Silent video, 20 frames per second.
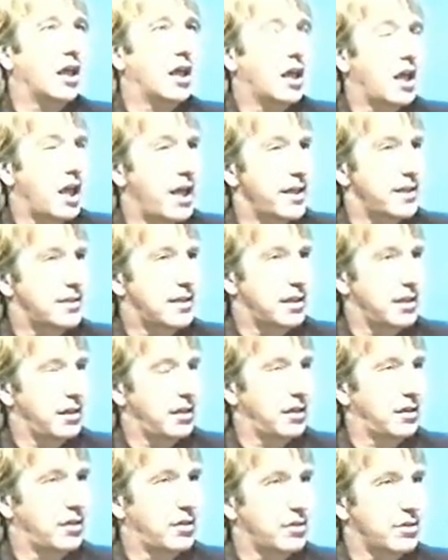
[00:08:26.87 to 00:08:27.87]

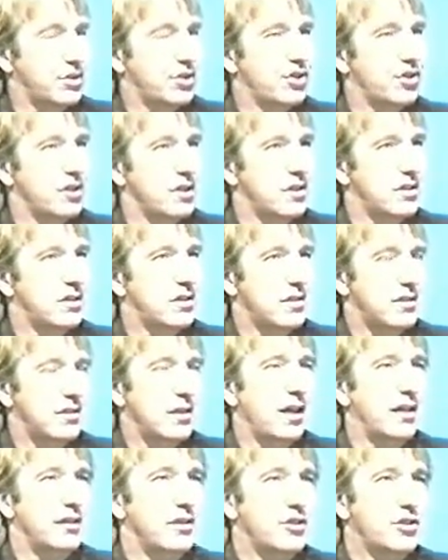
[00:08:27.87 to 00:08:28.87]
nightie because she's
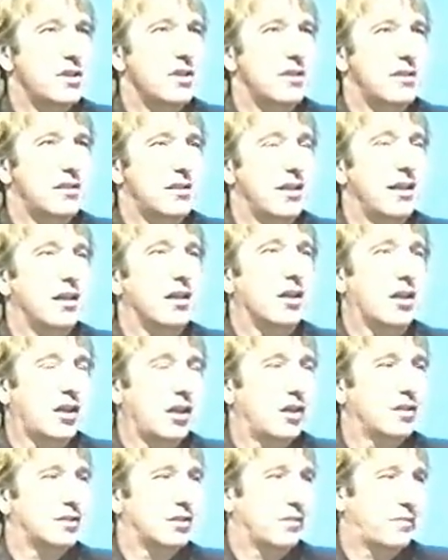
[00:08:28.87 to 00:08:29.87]
decided she's taken her
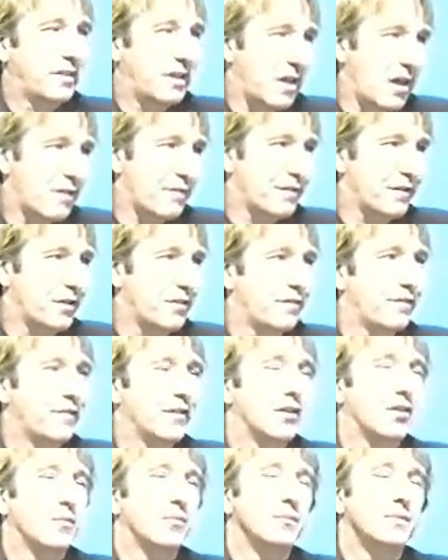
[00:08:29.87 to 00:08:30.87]
clothes off enough in the
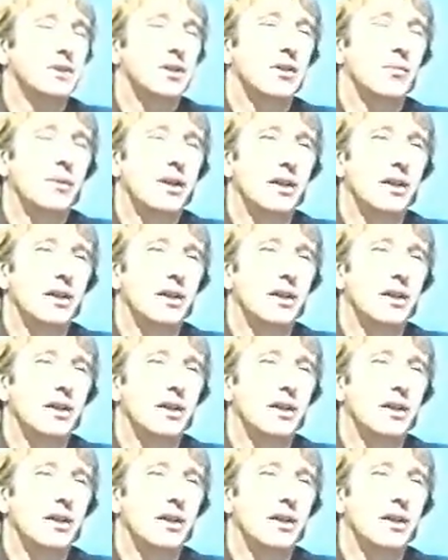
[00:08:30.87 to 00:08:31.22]
film. So we're